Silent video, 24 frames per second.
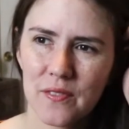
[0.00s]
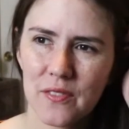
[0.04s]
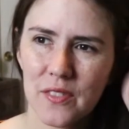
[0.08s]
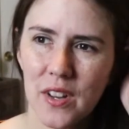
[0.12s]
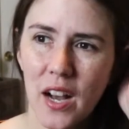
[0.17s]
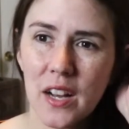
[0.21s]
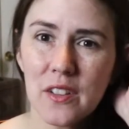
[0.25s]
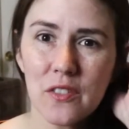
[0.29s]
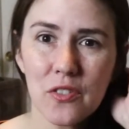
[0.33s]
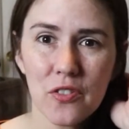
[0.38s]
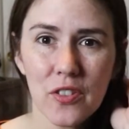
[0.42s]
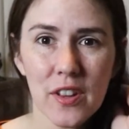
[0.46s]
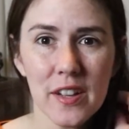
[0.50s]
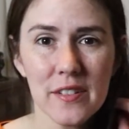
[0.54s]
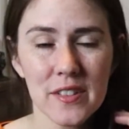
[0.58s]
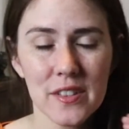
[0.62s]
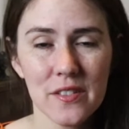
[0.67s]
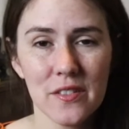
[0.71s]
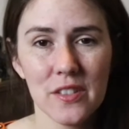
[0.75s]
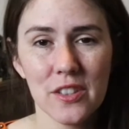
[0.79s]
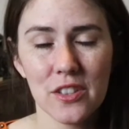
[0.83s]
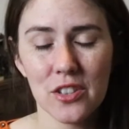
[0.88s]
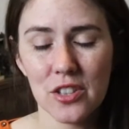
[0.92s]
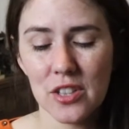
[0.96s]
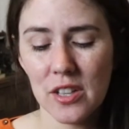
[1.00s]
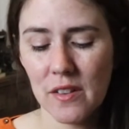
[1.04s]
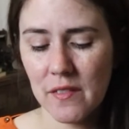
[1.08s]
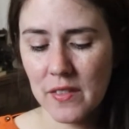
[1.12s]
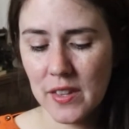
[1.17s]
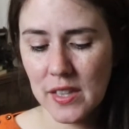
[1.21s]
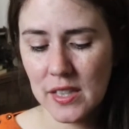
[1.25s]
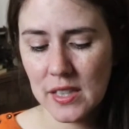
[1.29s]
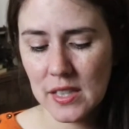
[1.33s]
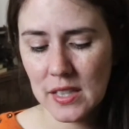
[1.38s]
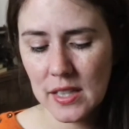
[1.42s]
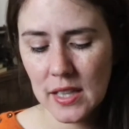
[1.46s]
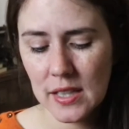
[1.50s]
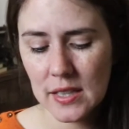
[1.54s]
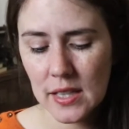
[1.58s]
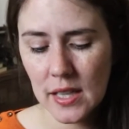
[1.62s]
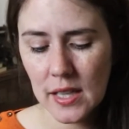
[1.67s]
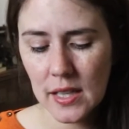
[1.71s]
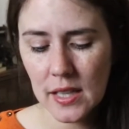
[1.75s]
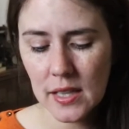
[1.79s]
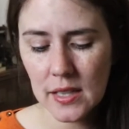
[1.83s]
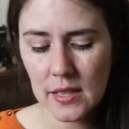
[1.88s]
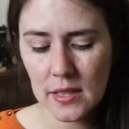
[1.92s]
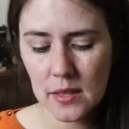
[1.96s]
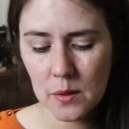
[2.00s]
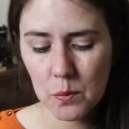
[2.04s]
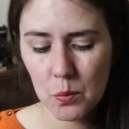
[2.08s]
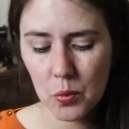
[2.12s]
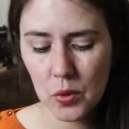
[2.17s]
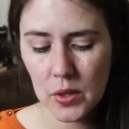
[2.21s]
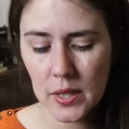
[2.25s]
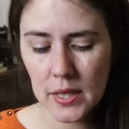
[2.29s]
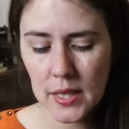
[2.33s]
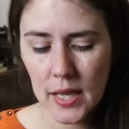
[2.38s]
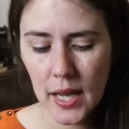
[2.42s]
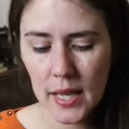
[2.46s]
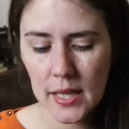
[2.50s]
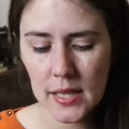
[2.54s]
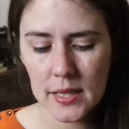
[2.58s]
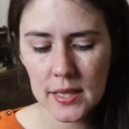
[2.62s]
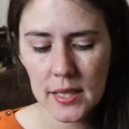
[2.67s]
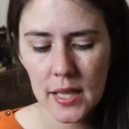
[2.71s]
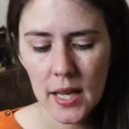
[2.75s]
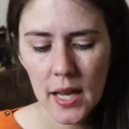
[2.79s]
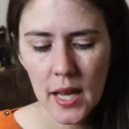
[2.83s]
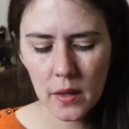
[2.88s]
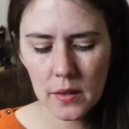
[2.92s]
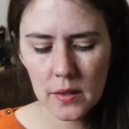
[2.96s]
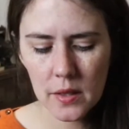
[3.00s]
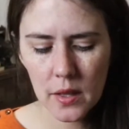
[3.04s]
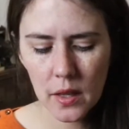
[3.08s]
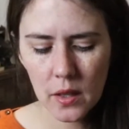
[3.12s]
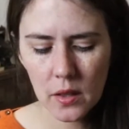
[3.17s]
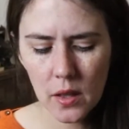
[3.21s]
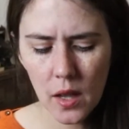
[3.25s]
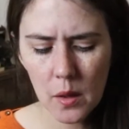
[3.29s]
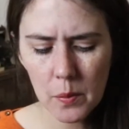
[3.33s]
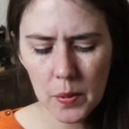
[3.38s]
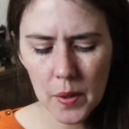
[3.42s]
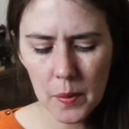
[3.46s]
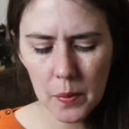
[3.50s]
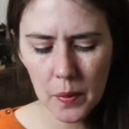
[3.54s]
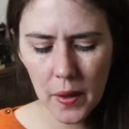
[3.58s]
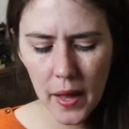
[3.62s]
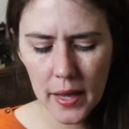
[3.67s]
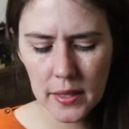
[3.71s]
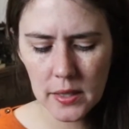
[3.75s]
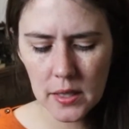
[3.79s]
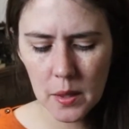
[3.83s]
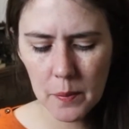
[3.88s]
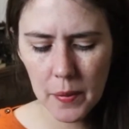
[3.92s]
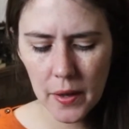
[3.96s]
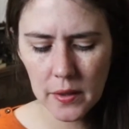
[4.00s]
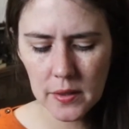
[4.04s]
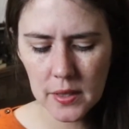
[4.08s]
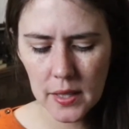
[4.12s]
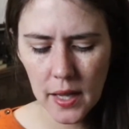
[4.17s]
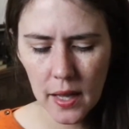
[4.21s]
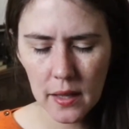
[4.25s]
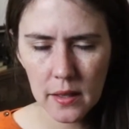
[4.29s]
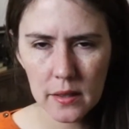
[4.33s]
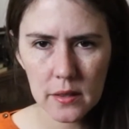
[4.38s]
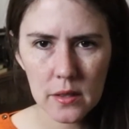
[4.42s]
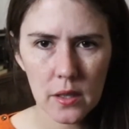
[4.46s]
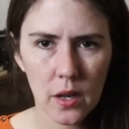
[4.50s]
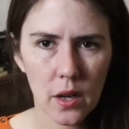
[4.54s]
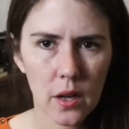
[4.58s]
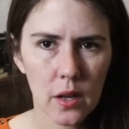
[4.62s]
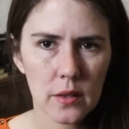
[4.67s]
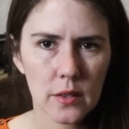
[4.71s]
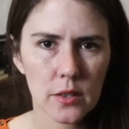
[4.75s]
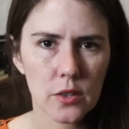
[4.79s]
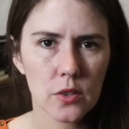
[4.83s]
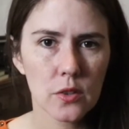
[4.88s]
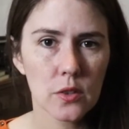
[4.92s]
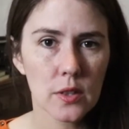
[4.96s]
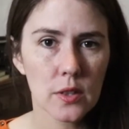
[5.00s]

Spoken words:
unflavored version of this, because it is pretty nice. a lot of people ask about xylitol. So